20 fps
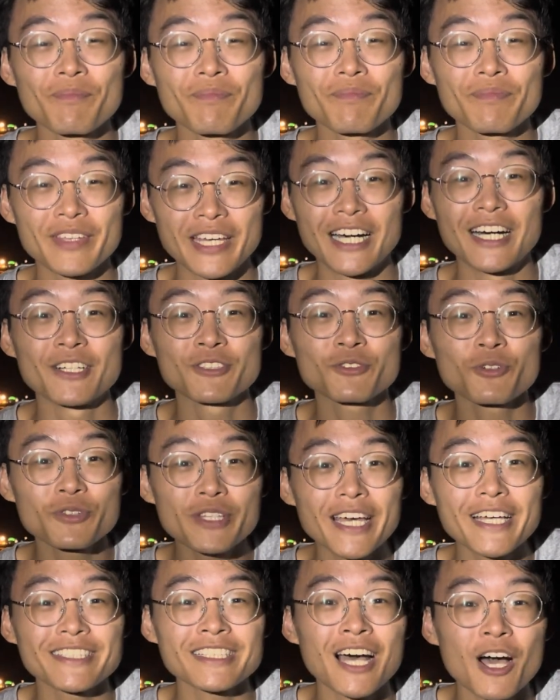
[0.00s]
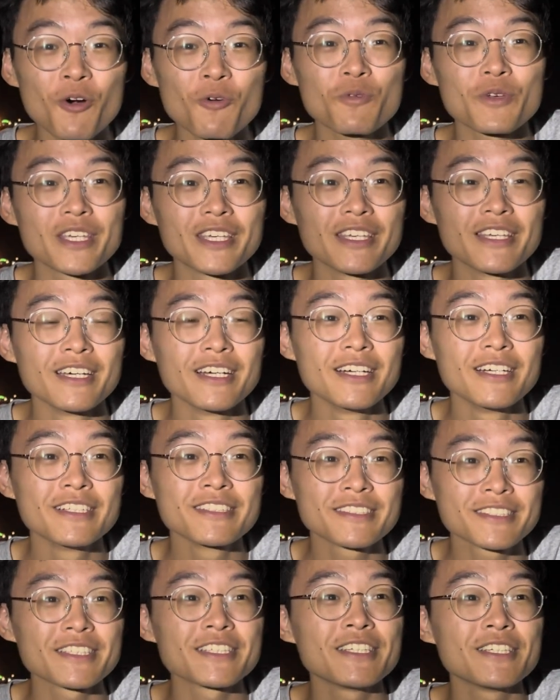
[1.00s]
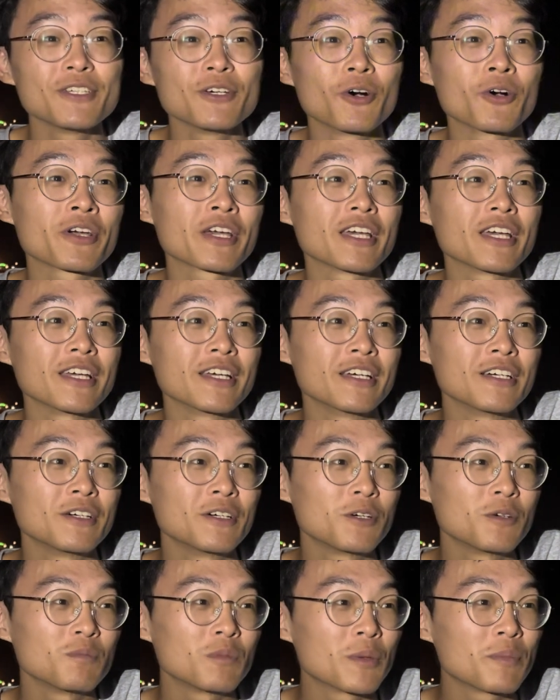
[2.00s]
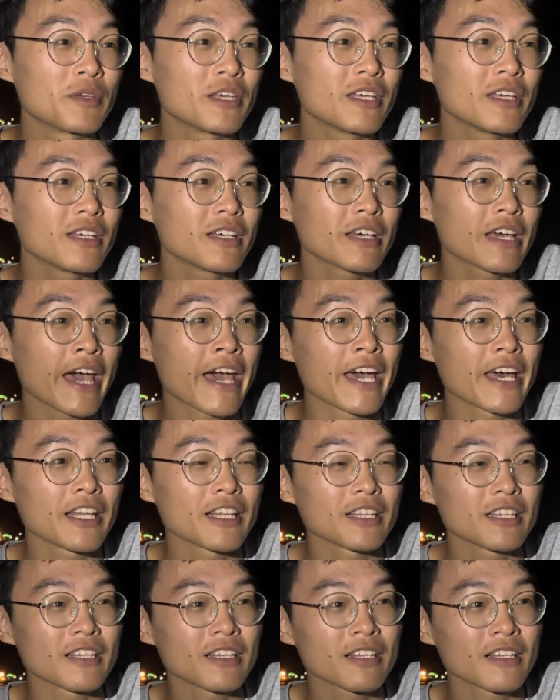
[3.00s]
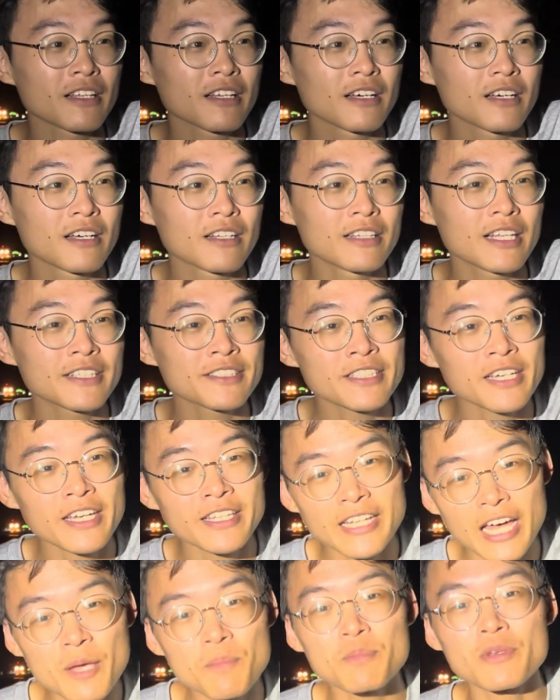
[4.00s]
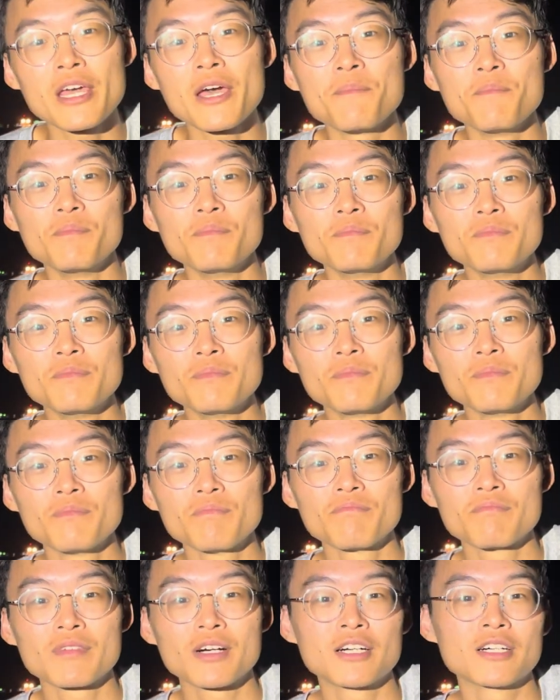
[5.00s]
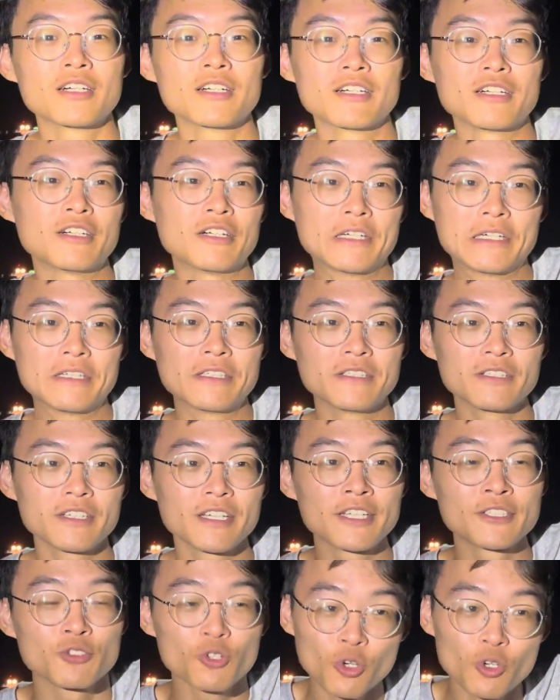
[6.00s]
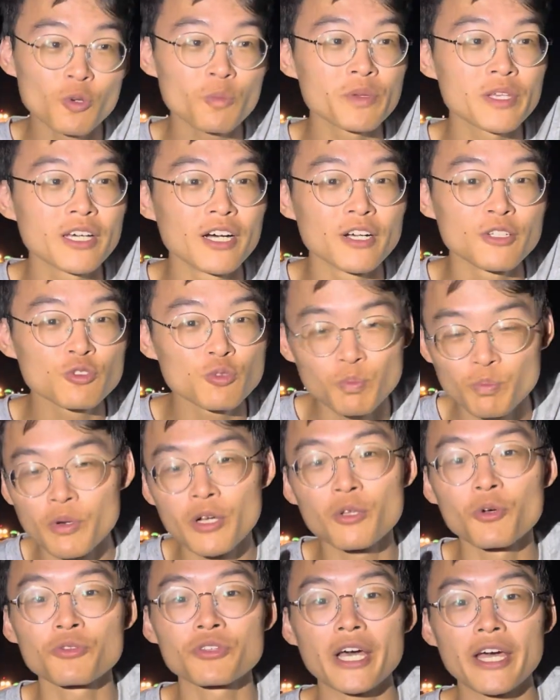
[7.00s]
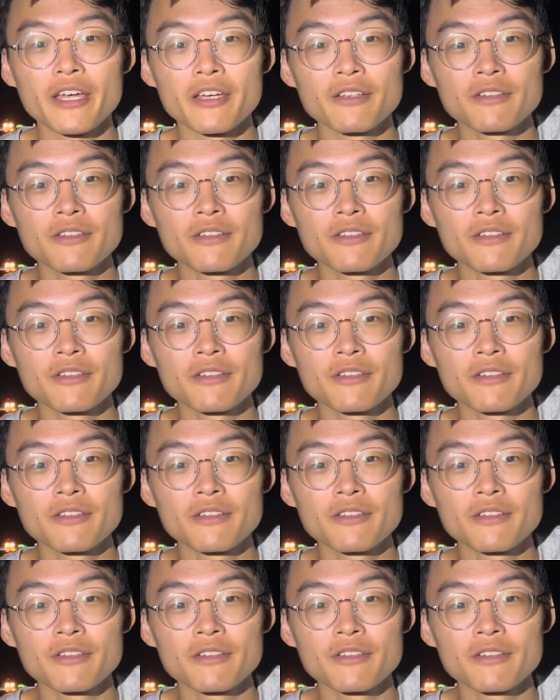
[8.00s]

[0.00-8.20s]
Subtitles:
Yeah, so that is how we see, okay, maybe at, let's say 9 PM, it's going to be a super low tide.